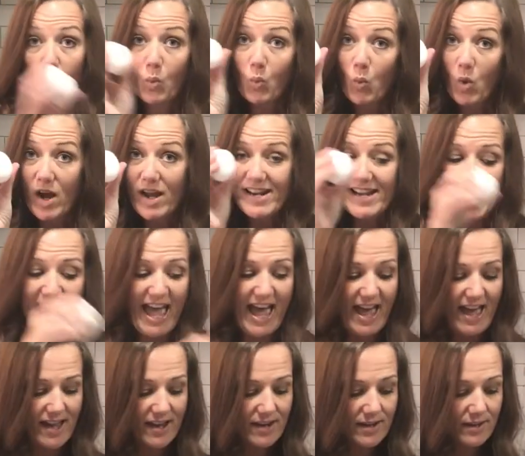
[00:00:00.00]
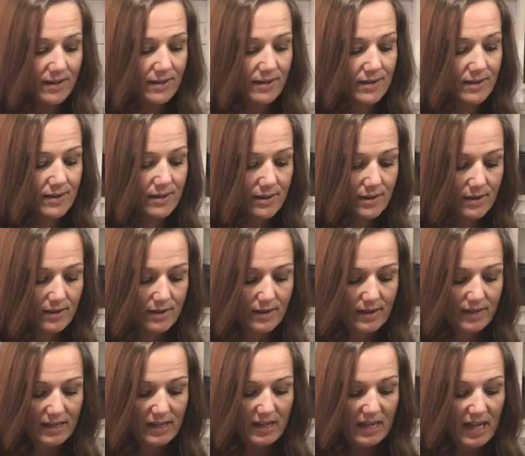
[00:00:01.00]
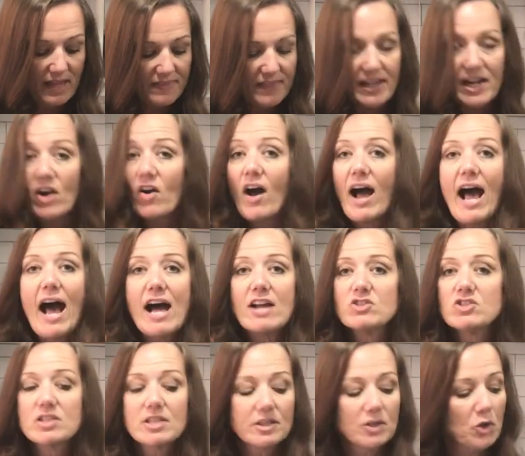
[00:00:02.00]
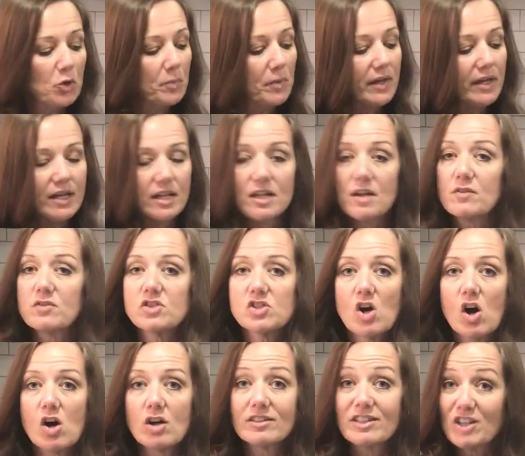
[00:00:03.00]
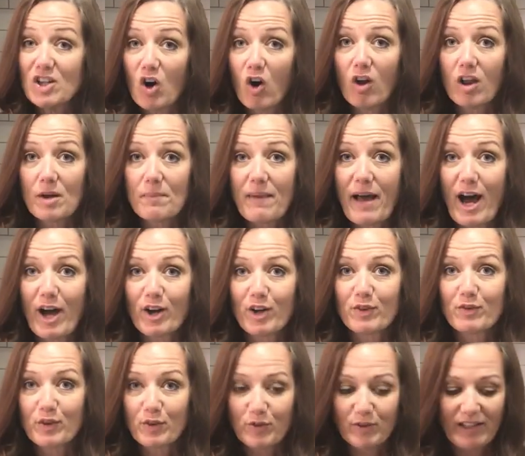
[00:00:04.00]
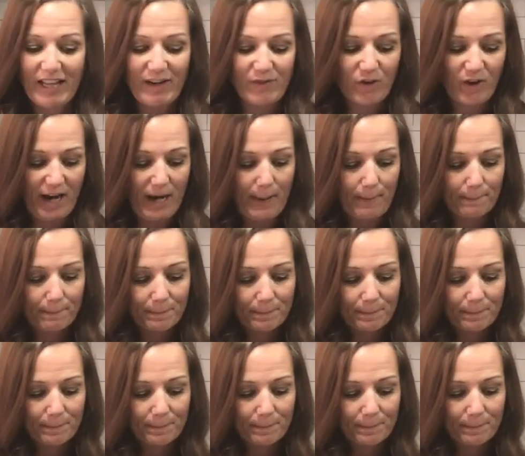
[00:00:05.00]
1 egg, and then I'll add just a little bit of salt and garlic powder for flavoring.